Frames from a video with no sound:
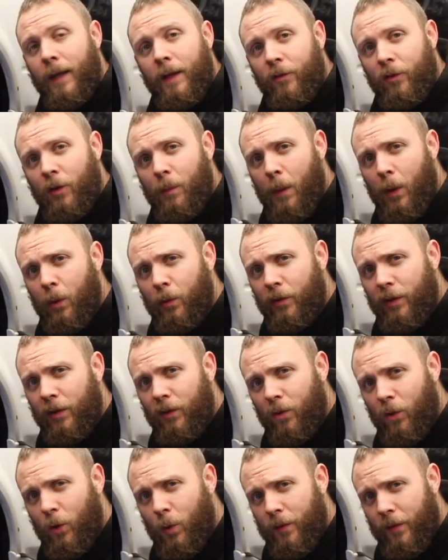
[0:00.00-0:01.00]
It's a
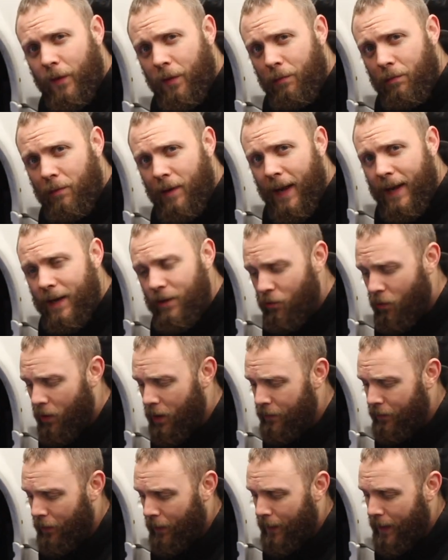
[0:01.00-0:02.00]
multi-tool with a 3/8
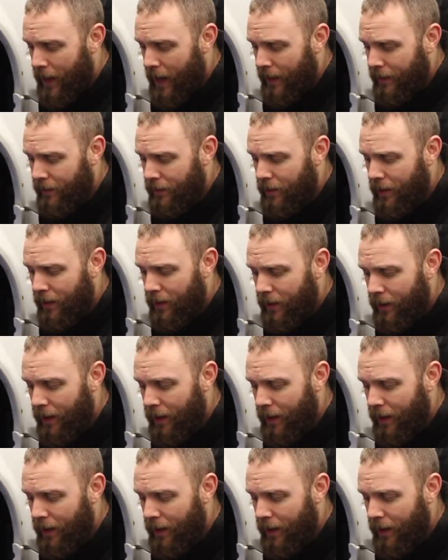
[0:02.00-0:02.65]
drive on the end